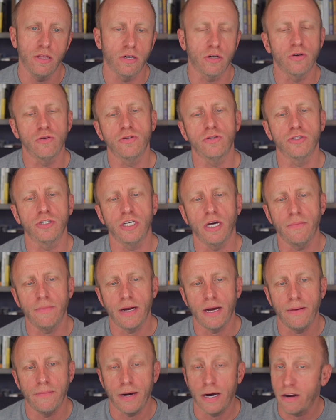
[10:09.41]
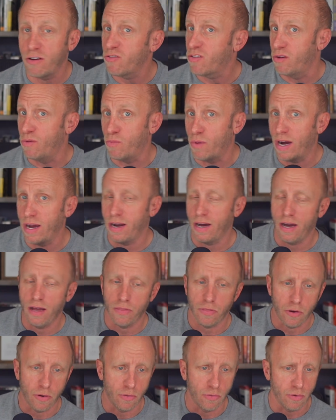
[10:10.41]
Google Gemini models, and why not?
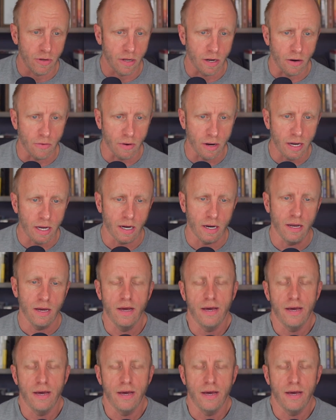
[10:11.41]
They're really great.